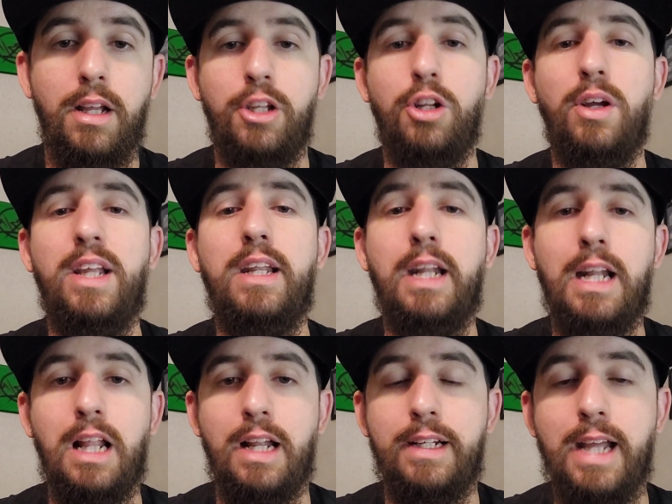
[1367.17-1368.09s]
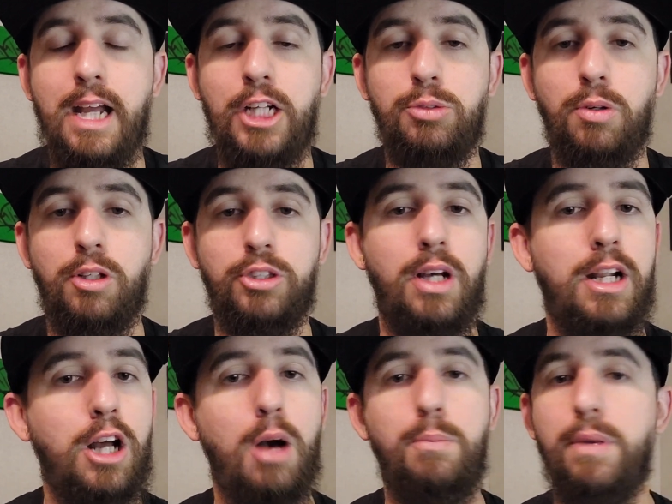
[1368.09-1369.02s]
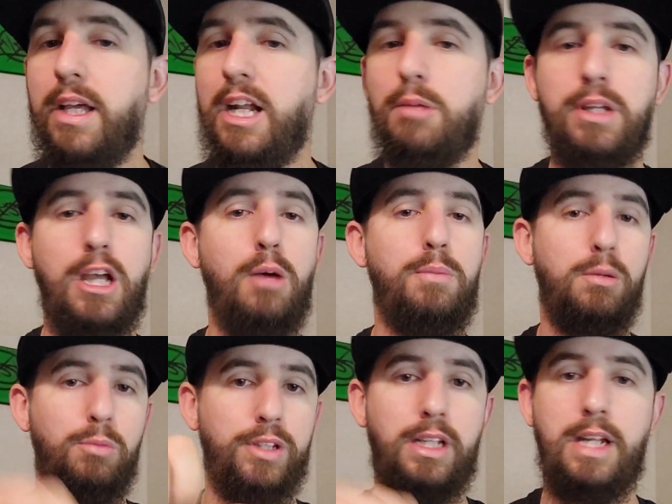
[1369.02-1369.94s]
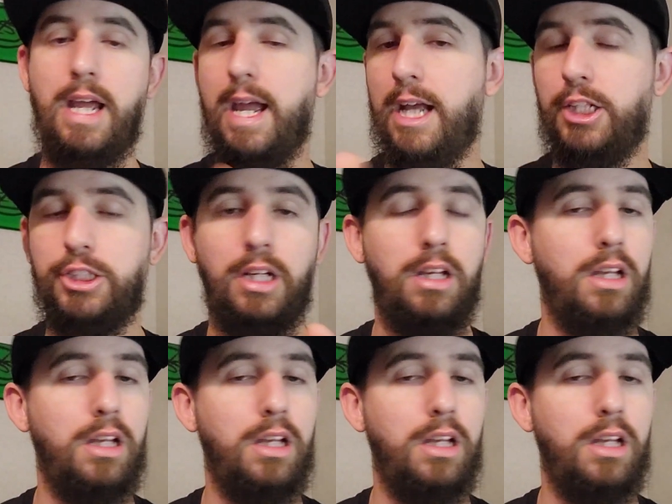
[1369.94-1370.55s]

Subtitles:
He did a lot of dash work, so I'd hop in. I'd be helping him with the dash.